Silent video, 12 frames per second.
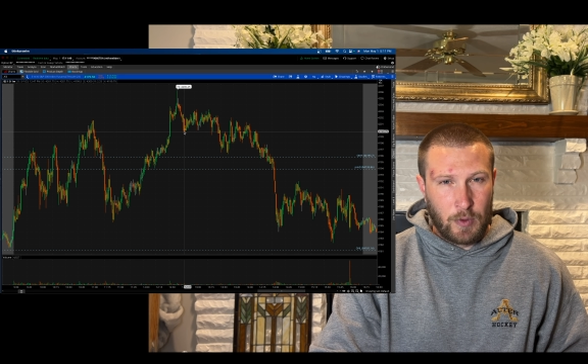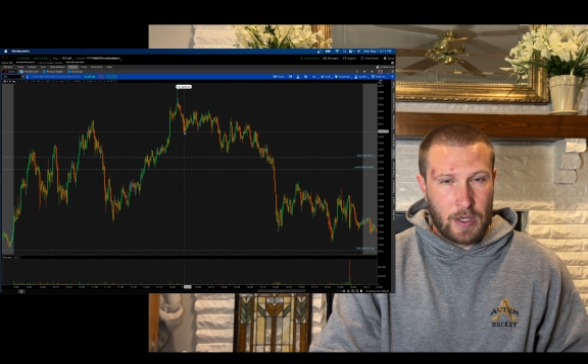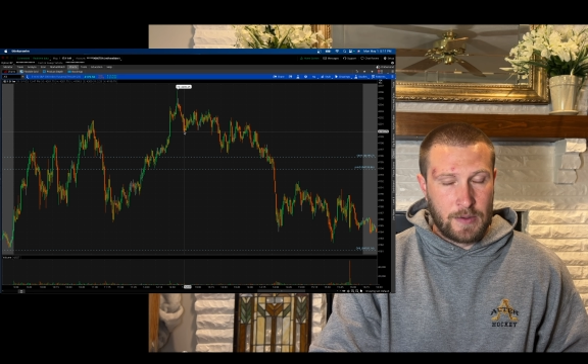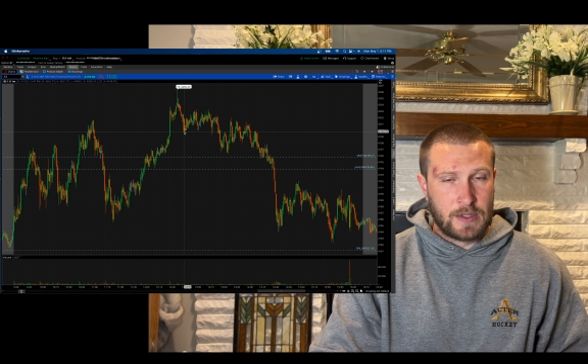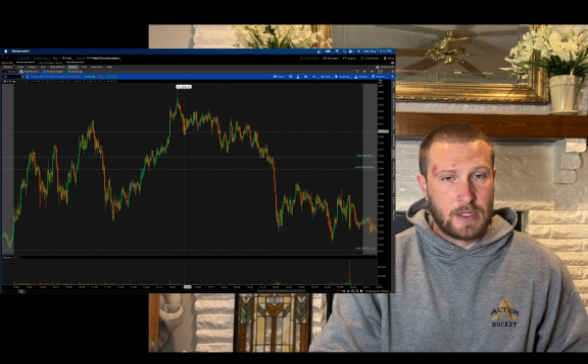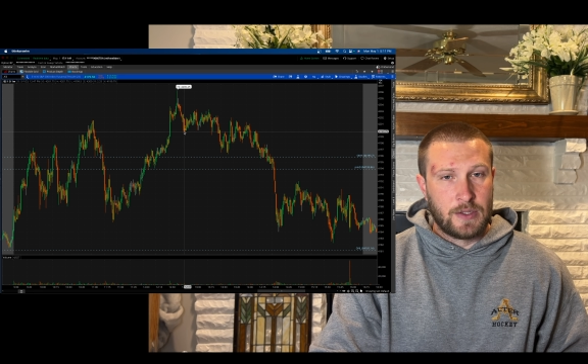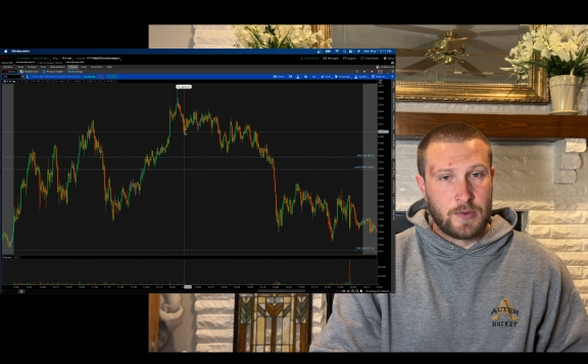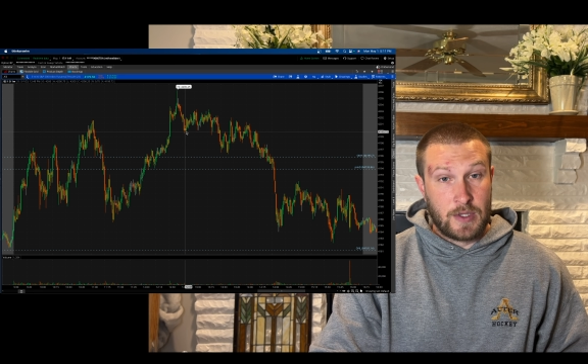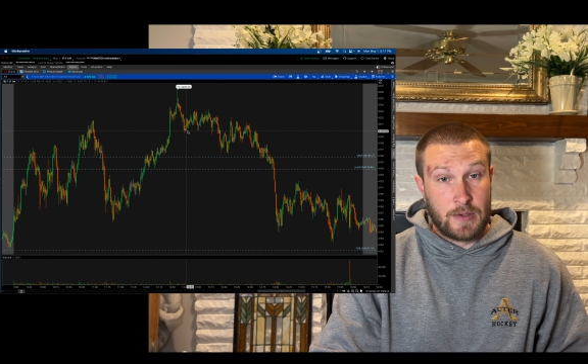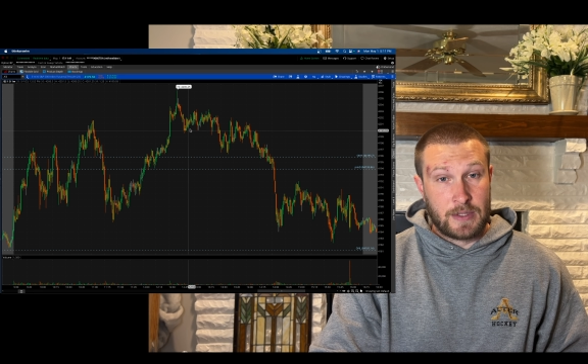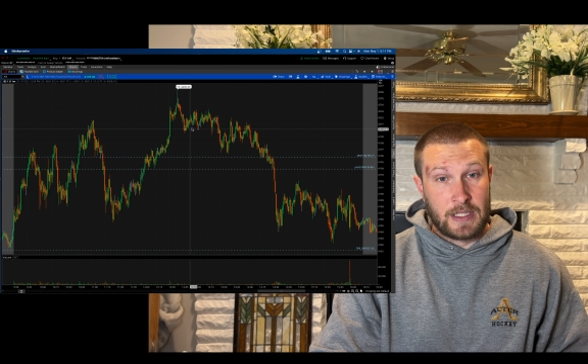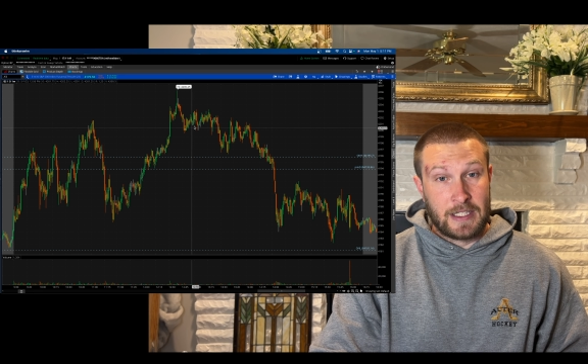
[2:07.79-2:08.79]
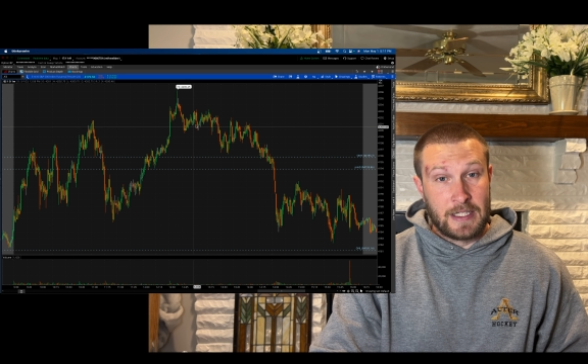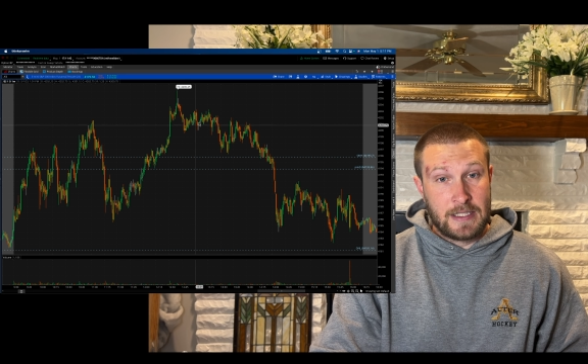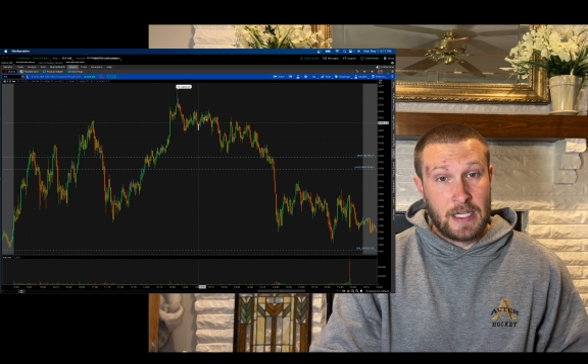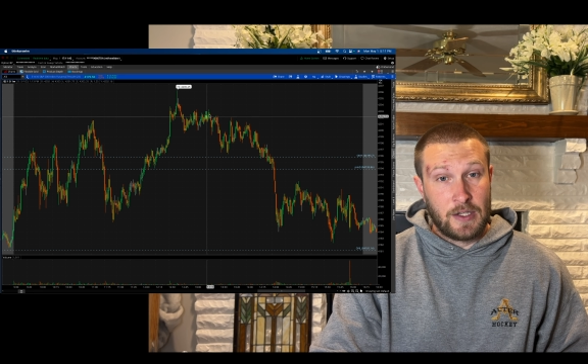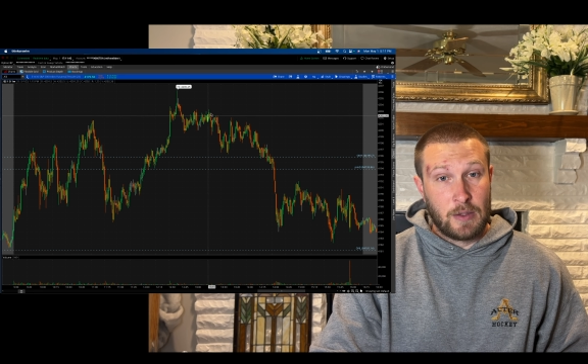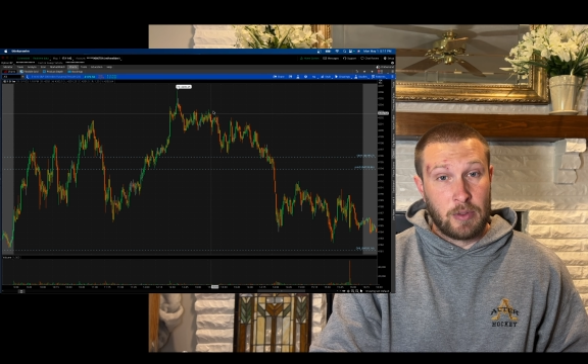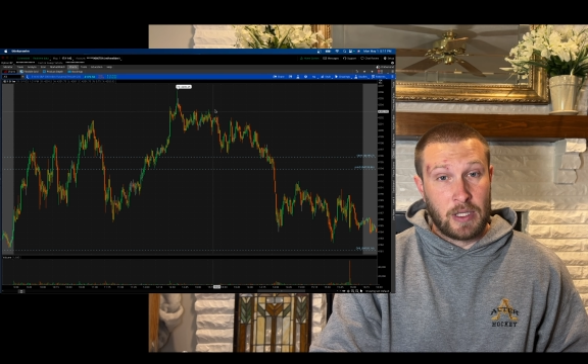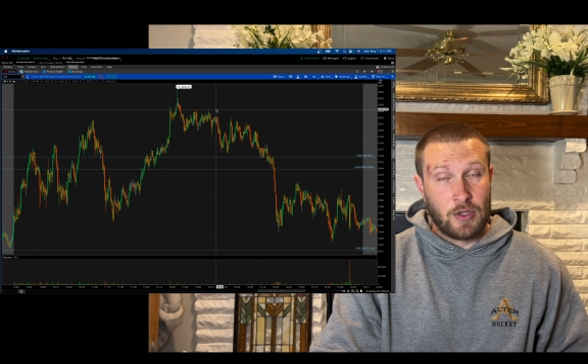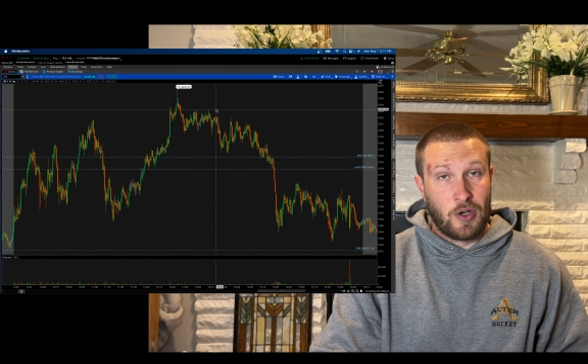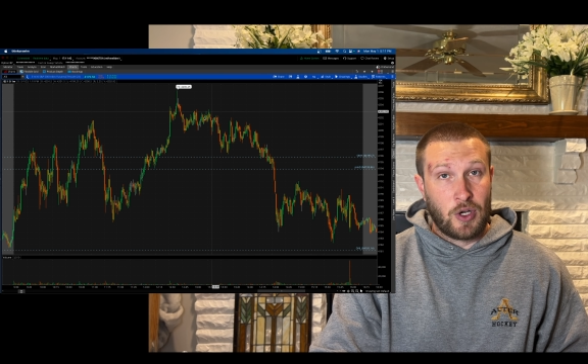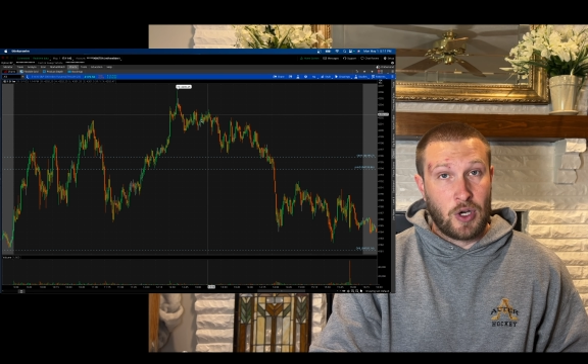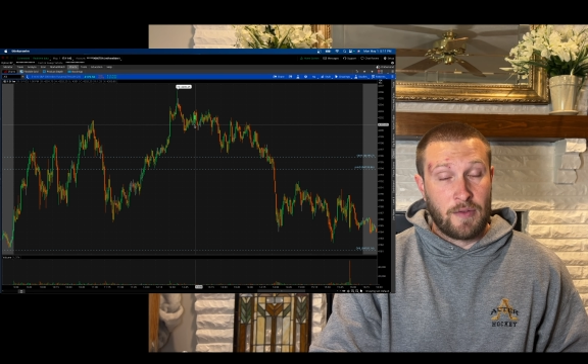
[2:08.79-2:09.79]
I was going to do is I was going to continue to play
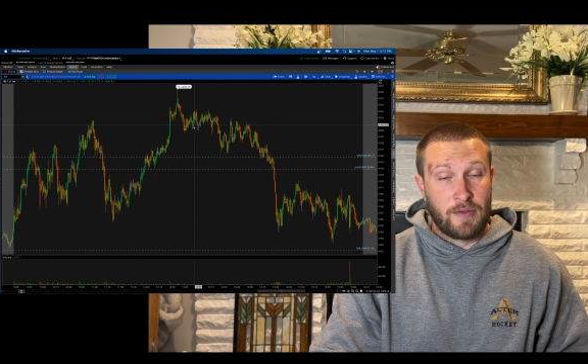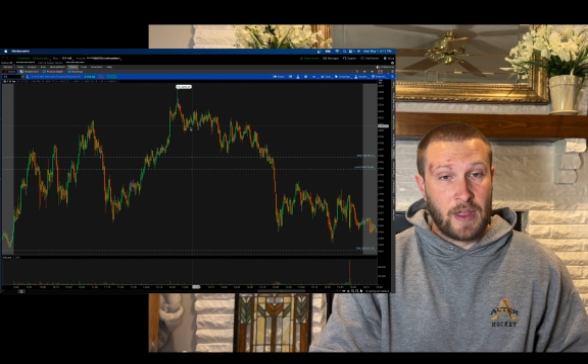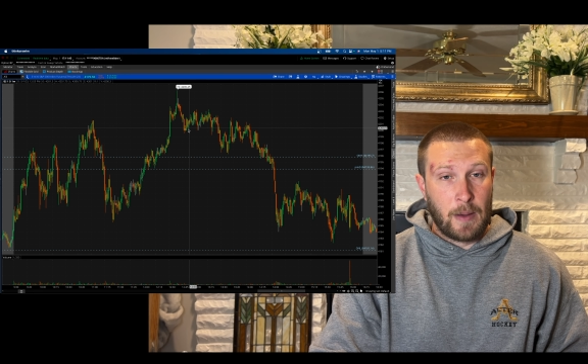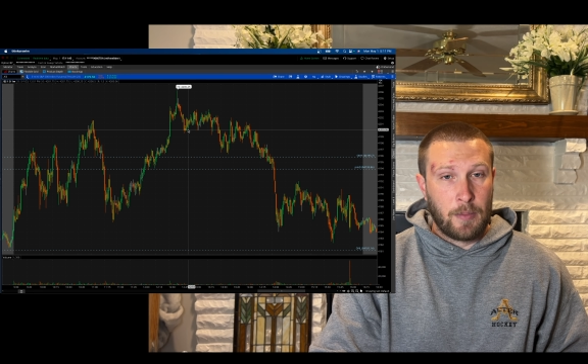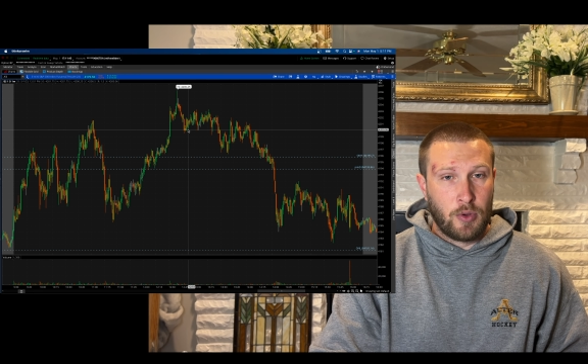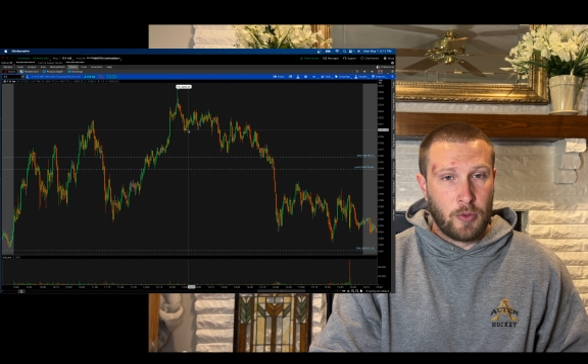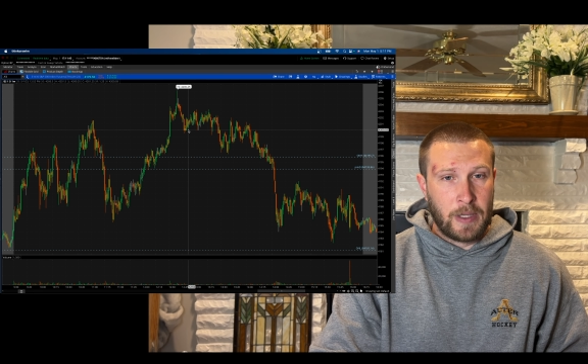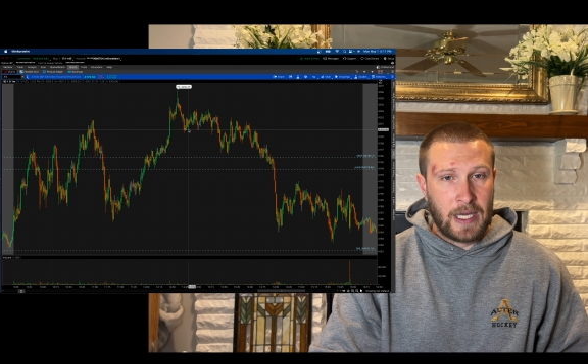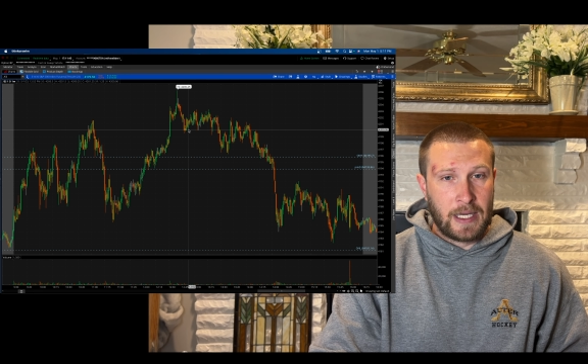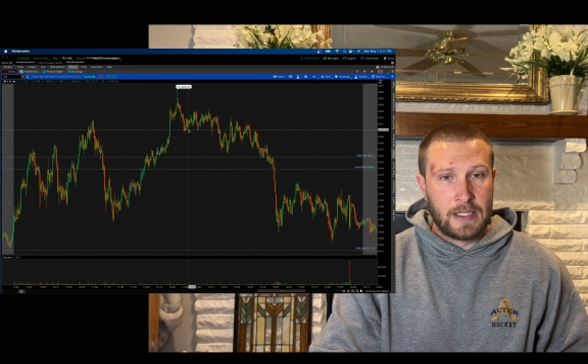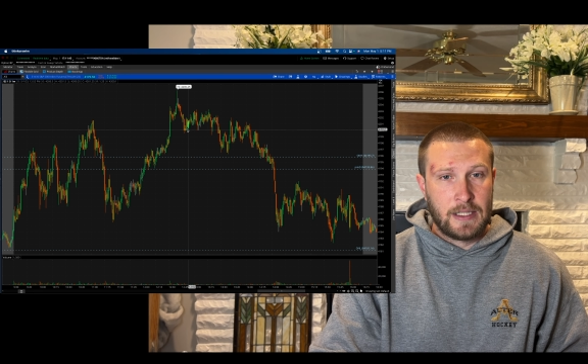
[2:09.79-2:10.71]
long off of that pullback.